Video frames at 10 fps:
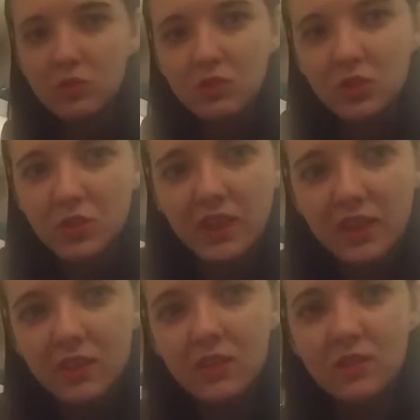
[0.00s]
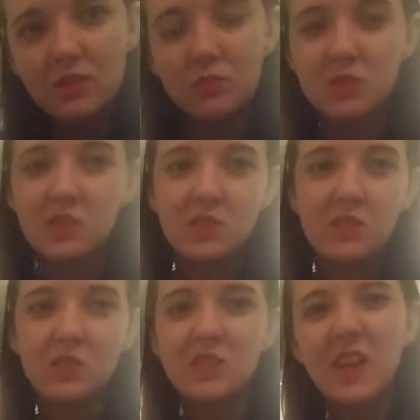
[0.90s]
old Korean.
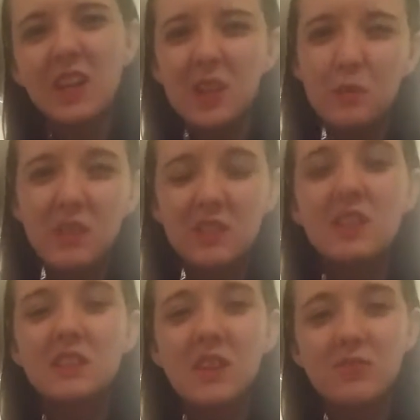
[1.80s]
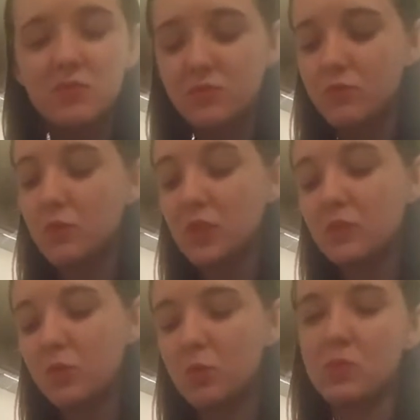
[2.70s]
It's kind of got a mix. It does have some
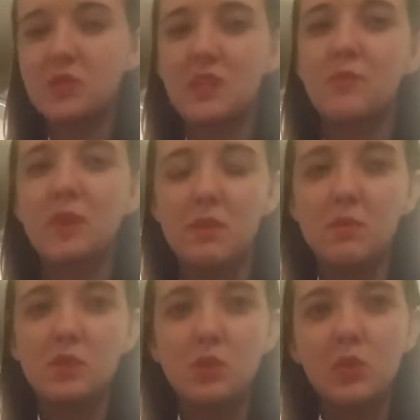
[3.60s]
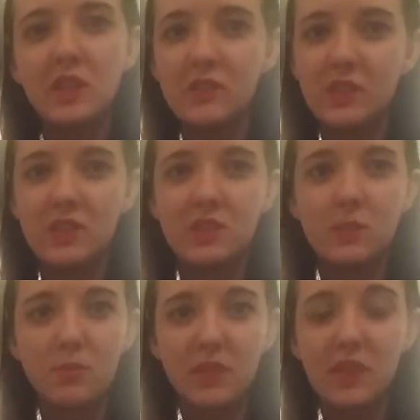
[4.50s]
really formal stuff, but a majority of it
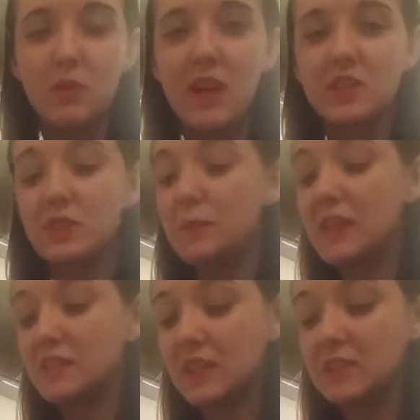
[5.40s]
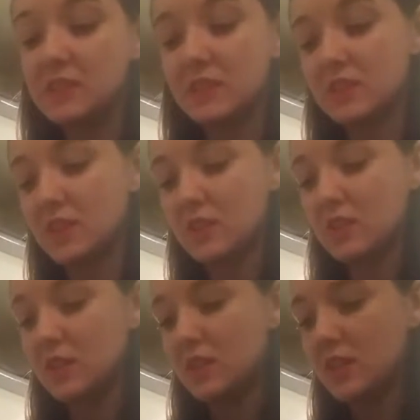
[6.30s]
is something that would actually make sense.
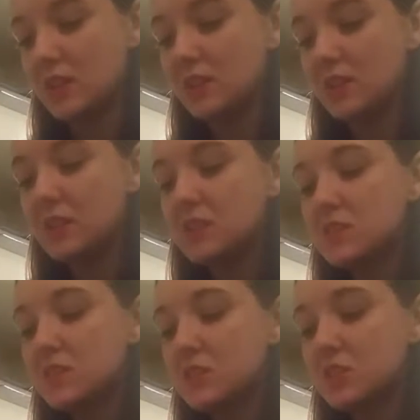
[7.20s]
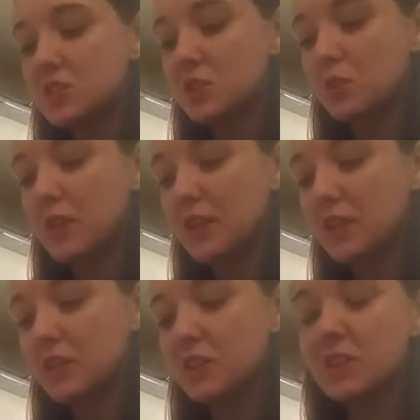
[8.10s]
And then this is just your
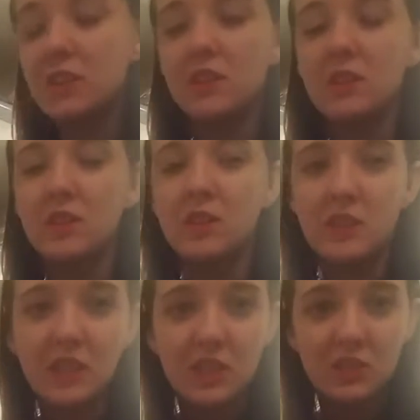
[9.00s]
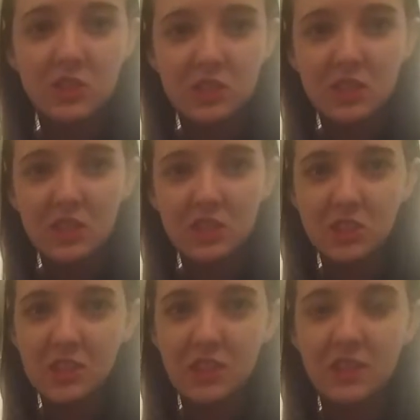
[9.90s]
regular English
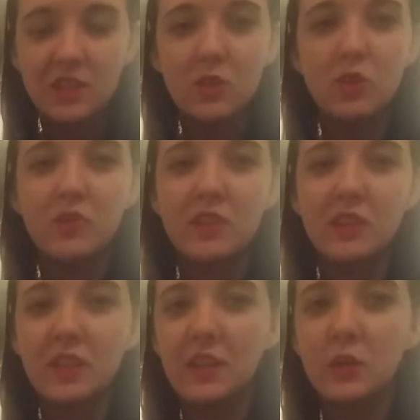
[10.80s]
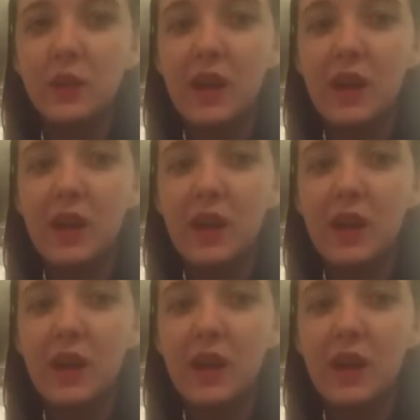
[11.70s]
dictionary to go over there and get